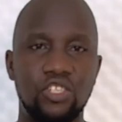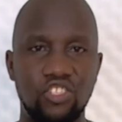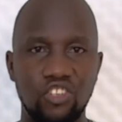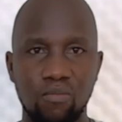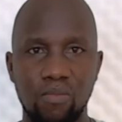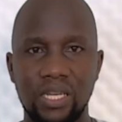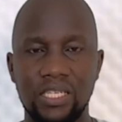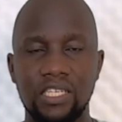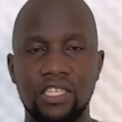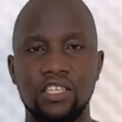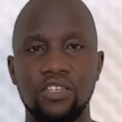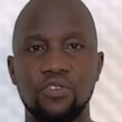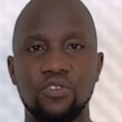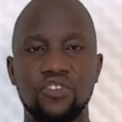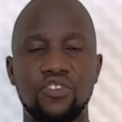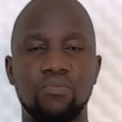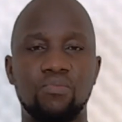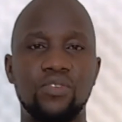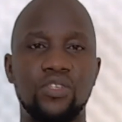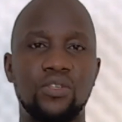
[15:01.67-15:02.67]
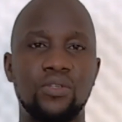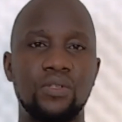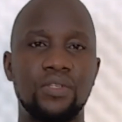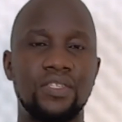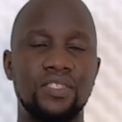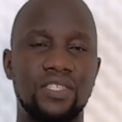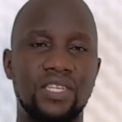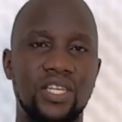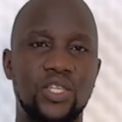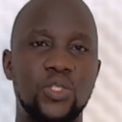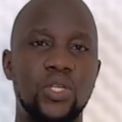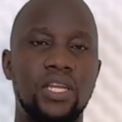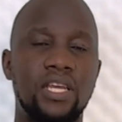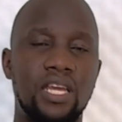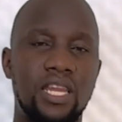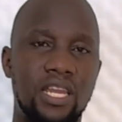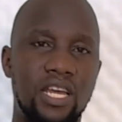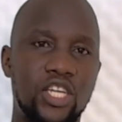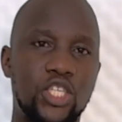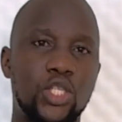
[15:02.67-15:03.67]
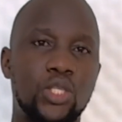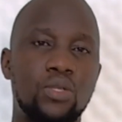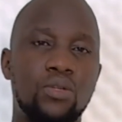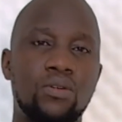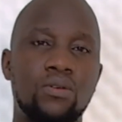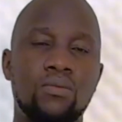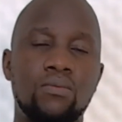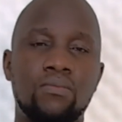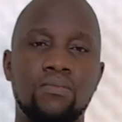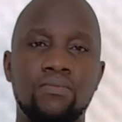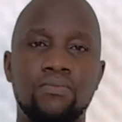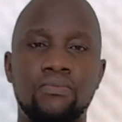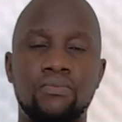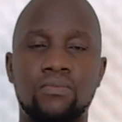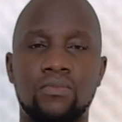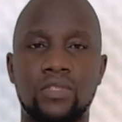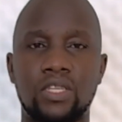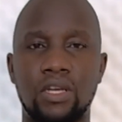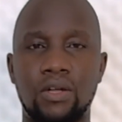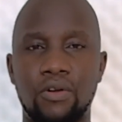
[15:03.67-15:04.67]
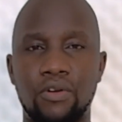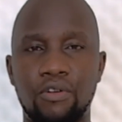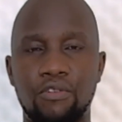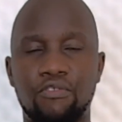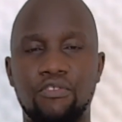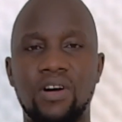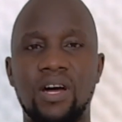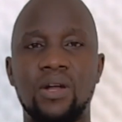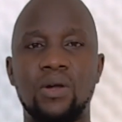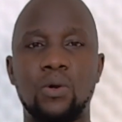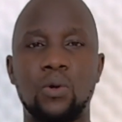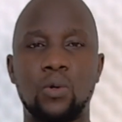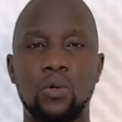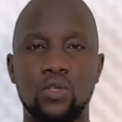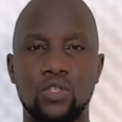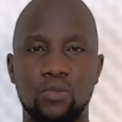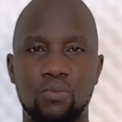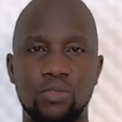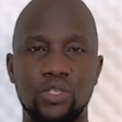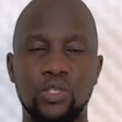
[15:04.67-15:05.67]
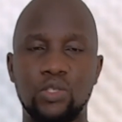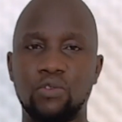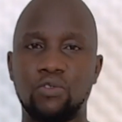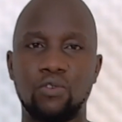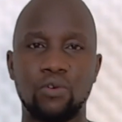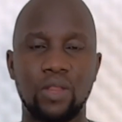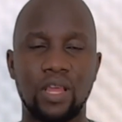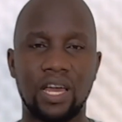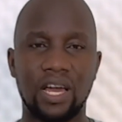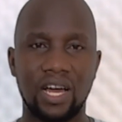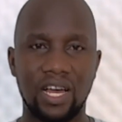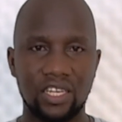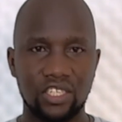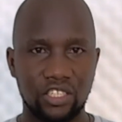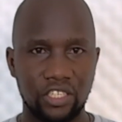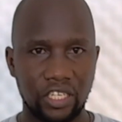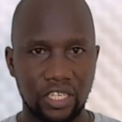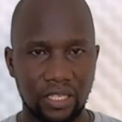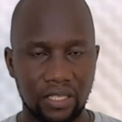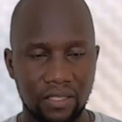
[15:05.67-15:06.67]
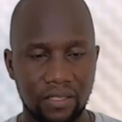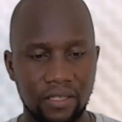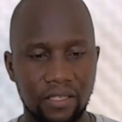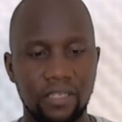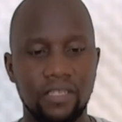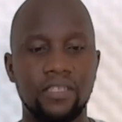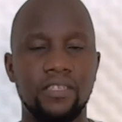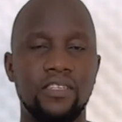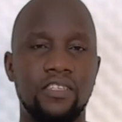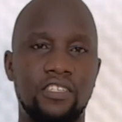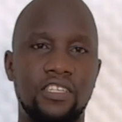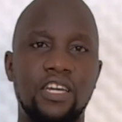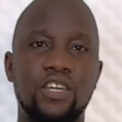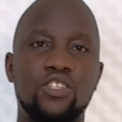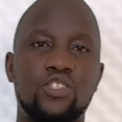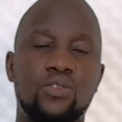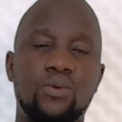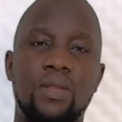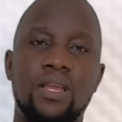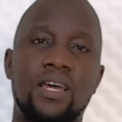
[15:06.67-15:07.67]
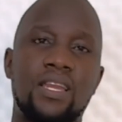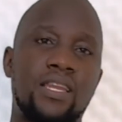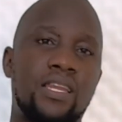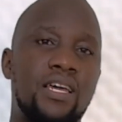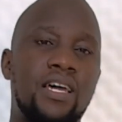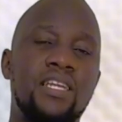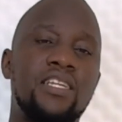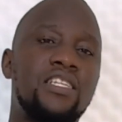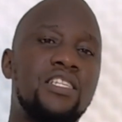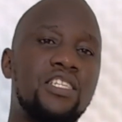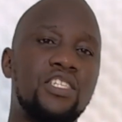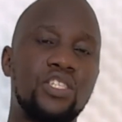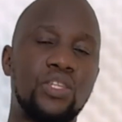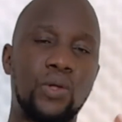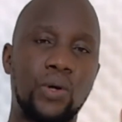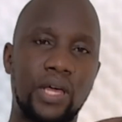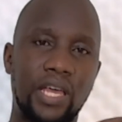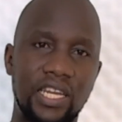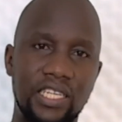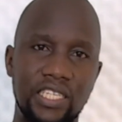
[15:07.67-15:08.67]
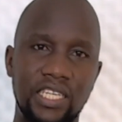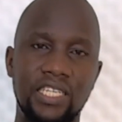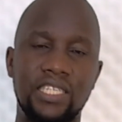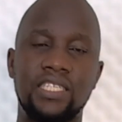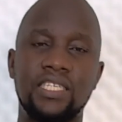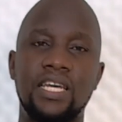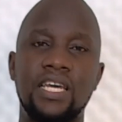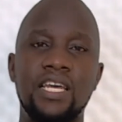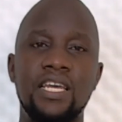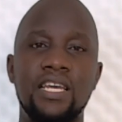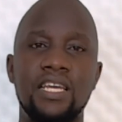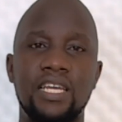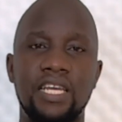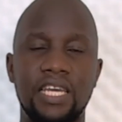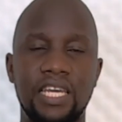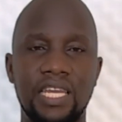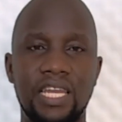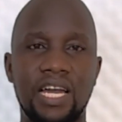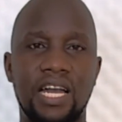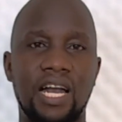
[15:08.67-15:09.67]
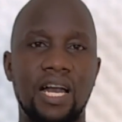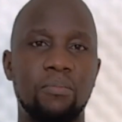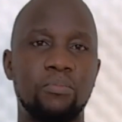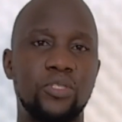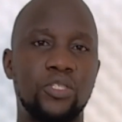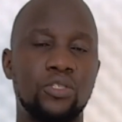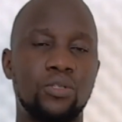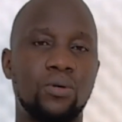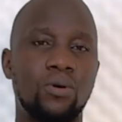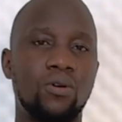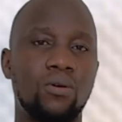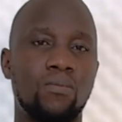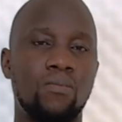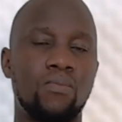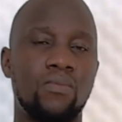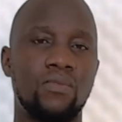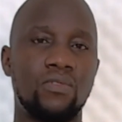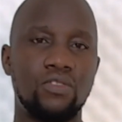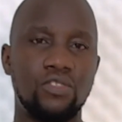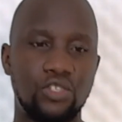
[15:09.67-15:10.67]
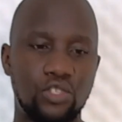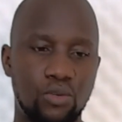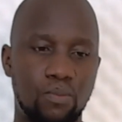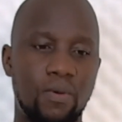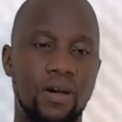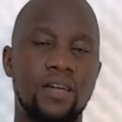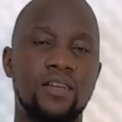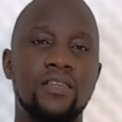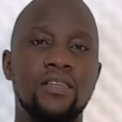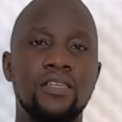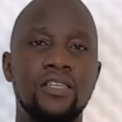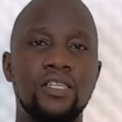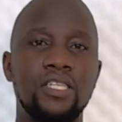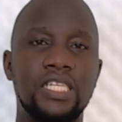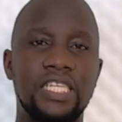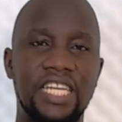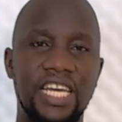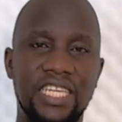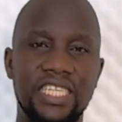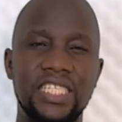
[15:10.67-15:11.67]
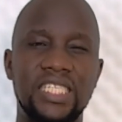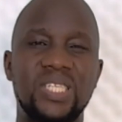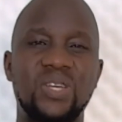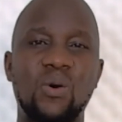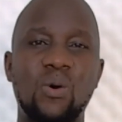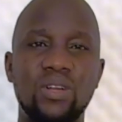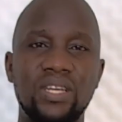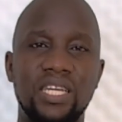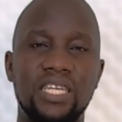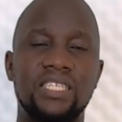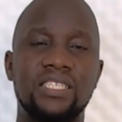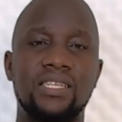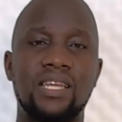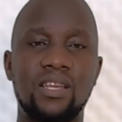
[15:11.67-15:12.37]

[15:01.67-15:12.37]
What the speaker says: Juba Teaching Hospital is actually a national referral hospital for the country, South Sudan, and it is located in the capital, Juba. That is context.